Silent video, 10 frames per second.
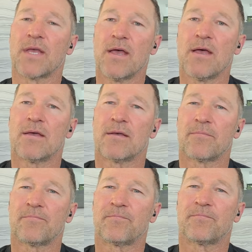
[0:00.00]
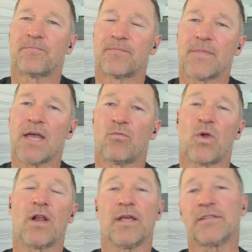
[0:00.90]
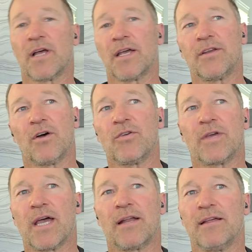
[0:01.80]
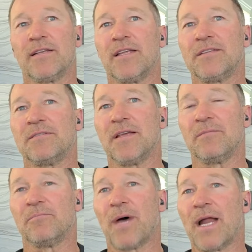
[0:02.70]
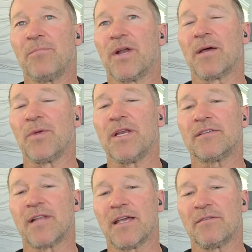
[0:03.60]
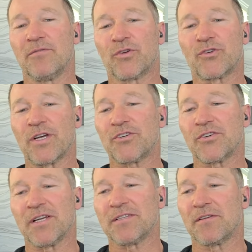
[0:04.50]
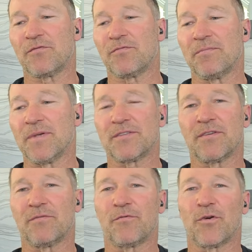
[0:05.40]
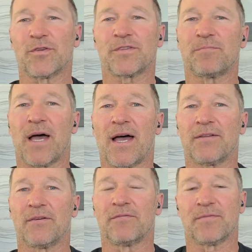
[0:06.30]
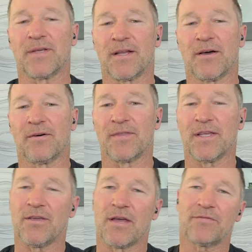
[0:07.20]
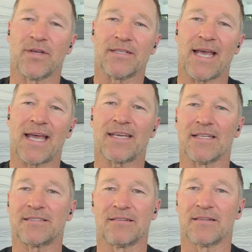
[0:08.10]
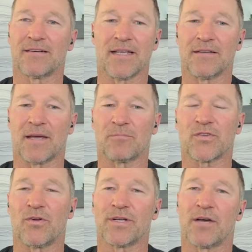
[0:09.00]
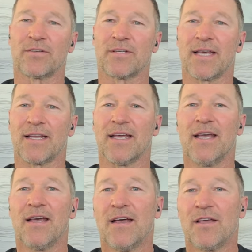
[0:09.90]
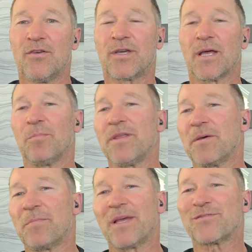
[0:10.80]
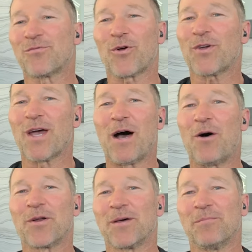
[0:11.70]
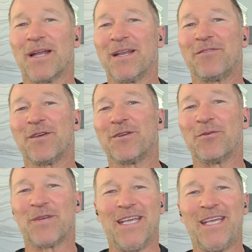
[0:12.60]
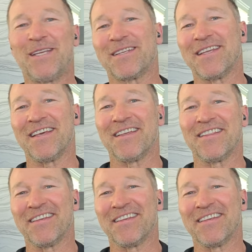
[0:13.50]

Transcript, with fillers: great. Yeah. Well, it's like, you got to, in bodybuilding, it's like nutrition is the first part of, you have to attack. It's literally comes all down to that. You can be the best worker outer, but if you don't eat